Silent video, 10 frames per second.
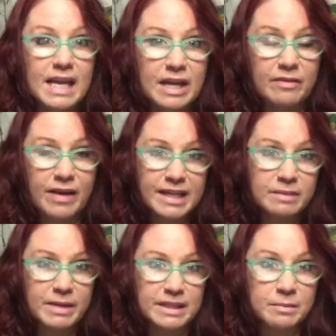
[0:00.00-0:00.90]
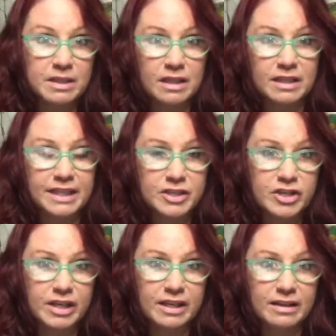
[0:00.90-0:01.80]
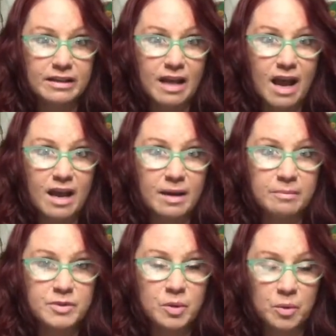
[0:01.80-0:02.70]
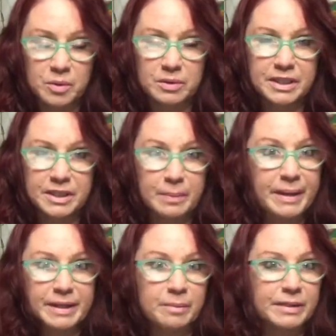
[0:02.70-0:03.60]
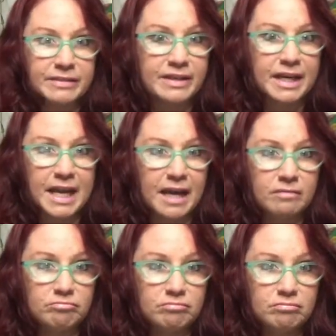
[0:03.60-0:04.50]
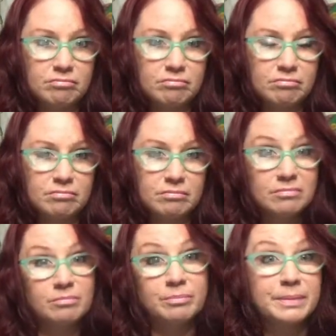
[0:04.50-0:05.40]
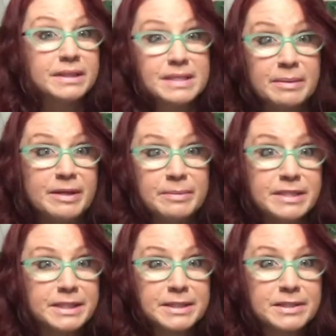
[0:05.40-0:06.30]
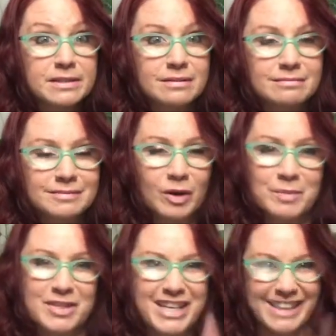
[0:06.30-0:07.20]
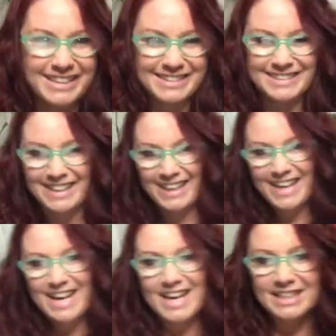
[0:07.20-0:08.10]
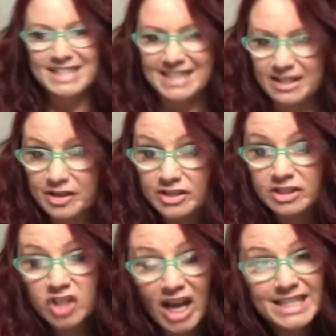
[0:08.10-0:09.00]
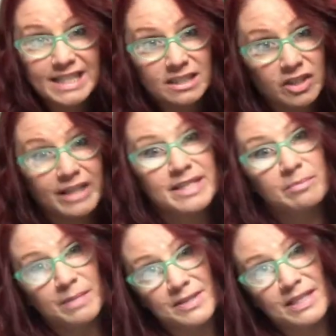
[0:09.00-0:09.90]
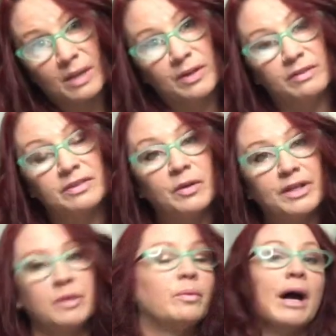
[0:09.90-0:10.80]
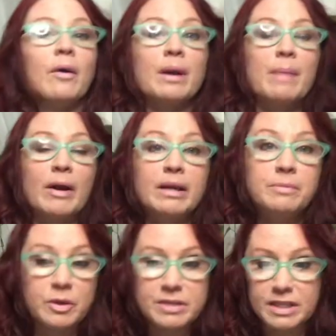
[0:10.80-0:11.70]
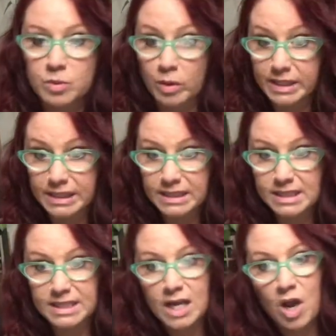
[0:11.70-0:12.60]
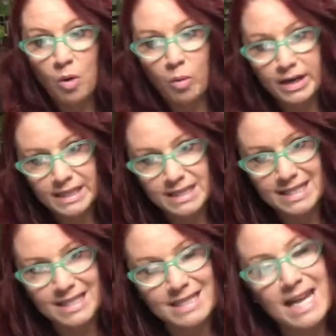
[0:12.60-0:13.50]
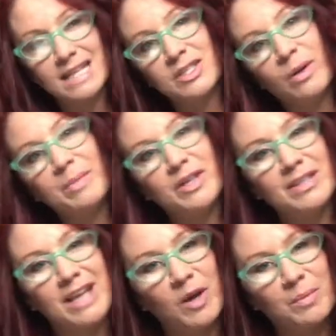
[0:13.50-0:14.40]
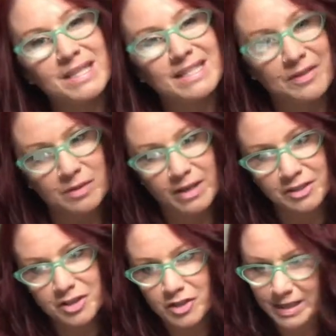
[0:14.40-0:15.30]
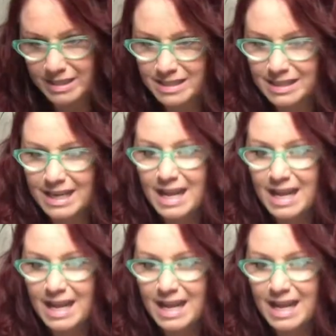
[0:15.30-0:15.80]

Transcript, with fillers: if I can make them cluck like a chicken, I'm totally gonna make them believe that I can. Because I'm a hypnotist. No, I'm just kidding. Listen, there's lots and lots of myths out there floating around about hypnosis, what it is, what it isn't. And so I'm here to help set the record straight.